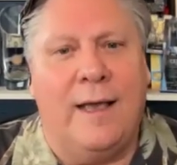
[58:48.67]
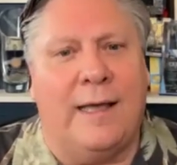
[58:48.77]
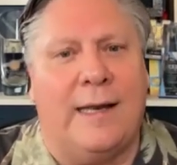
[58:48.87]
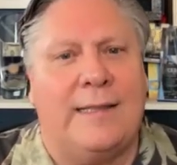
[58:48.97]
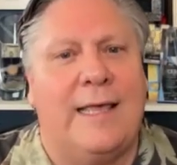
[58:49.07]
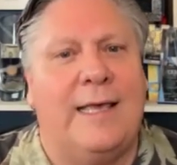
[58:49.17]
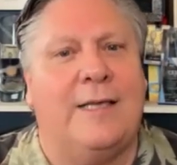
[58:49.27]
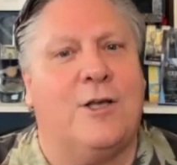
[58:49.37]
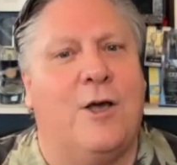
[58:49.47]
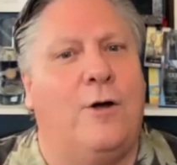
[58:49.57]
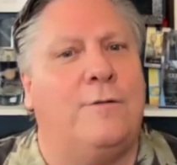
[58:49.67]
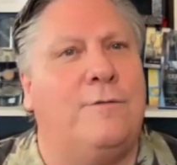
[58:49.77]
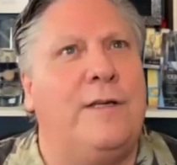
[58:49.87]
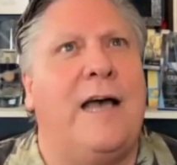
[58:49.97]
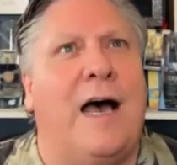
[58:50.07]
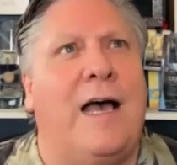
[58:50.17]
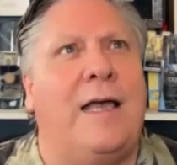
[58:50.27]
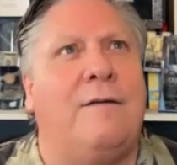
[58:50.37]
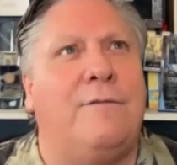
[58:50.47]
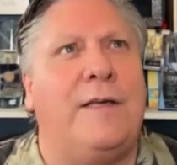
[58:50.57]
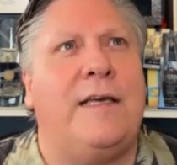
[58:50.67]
and I think it's called Vishan,